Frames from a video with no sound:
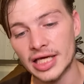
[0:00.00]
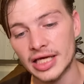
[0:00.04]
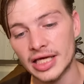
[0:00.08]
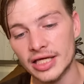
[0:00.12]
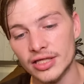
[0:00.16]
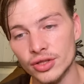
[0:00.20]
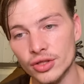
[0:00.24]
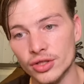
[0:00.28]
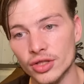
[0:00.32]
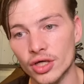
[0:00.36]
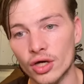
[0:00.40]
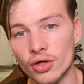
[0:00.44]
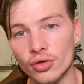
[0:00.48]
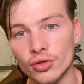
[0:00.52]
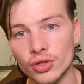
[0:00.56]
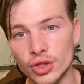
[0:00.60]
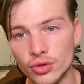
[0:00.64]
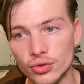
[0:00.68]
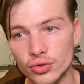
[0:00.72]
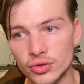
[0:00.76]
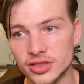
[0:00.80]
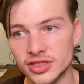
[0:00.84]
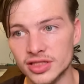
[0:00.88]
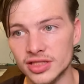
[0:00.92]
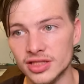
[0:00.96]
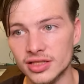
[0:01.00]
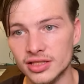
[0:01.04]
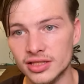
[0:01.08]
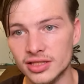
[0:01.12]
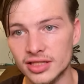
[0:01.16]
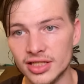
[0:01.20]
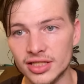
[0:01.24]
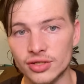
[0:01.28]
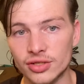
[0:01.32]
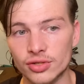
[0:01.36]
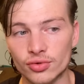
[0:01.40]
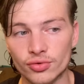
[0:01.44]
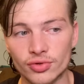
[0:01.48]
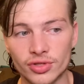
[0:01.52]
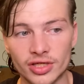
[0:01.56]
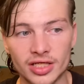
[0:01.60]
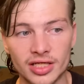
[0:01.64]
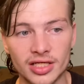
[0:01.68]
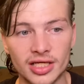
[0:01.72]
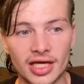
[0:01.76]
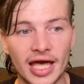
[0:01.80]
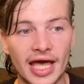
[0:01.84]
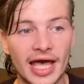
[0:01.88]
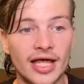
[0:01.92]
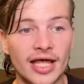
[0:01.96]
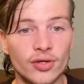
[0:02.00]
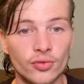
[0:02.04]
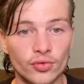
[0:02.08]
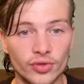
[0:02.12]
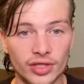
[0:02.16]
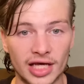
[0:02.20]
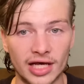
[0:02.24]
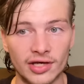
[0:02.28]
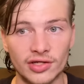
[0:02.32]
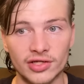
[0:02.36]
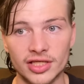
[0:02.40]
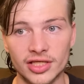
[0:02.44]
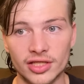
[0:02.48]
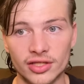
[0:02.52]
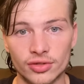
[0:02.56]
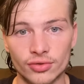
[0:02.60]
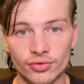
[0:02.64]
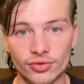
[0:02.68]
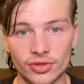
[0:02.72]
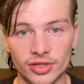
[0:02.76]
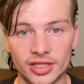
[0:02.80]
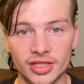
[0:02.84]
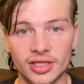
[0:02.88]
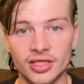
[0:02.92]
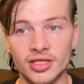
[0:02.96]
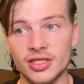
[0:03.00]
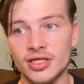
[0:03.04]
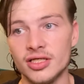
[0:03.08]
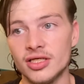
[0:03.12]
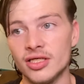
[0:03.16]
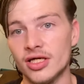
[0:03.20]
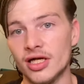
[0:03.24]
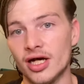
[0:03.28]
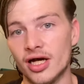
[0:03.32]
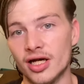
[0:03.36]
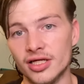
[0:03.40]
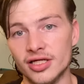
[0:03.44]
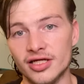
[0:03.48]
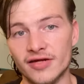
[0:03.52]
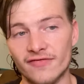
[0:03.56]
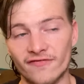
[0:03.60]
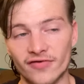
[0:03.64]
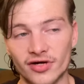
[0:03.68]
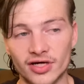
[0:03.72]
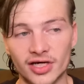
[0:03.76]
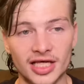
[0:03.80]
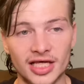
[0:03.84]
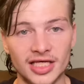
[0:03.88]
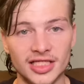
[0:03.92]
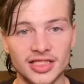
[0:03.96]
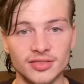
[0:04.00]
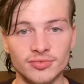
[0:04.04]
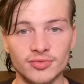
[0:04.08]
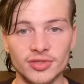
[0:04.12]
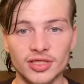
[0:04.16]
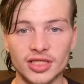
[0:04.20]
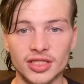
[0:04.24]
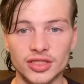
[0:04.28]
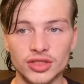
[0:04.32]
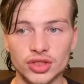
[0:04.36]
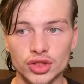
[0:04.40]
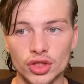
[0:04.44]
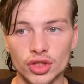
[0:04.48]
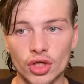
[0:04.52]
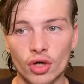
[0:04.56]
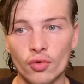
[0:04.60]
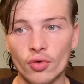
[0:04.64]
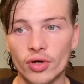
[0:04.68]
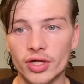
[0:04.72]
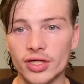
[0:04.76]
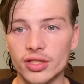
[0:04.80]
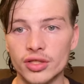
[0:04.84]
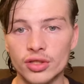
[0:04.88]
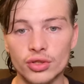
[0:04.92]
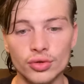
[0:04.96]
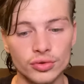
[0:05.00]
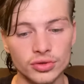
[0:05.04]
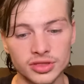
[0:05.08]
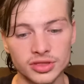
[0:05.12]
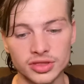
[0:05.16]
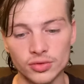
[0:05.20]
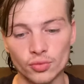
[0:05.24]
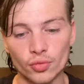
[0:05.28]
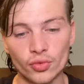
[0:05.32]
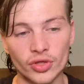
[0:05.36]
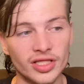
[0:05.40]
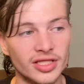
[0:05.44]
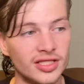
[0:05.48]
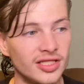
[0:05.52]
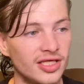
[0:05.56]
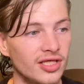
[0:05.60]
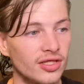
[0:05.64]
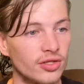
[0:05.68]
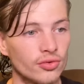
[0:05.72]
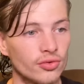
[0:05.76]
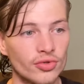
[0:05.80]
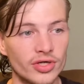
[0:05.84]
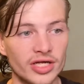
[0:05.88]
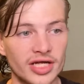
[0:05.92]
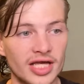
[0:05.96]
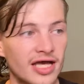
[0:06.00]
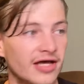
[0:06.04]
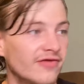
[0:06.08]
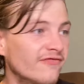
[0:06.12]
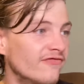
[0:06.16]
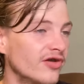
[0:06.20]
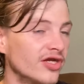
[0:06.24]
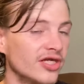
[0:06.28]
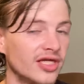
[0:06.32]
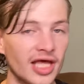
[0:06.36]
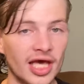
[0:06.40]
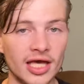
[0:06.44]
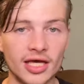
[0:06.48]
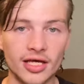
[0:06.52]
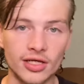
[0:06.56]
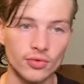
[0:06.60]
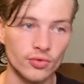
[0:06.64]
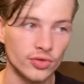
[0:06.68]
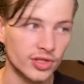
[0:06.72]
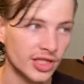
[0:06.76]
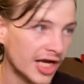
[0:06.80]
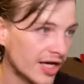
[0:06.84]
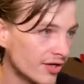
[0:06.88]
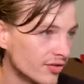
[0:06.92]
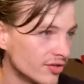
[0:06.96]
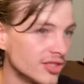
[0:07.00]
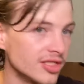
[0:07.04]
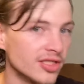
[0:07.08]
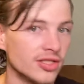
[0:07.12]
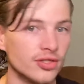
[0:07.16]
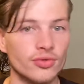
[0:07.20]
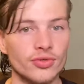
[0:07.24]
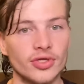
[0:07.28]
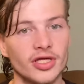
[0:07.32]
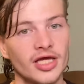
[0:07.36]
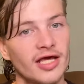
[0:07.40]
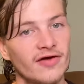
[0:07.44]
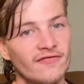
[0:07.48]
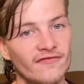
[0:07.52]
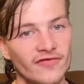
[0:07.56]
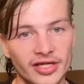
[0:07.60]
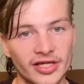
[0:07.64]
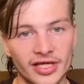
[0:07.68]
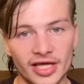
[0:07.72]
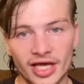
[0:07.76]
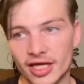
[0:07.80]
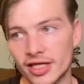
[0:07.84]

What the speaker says: using D3 and without D3 on different days because you don't want to use with D3 every day or without D3 every day.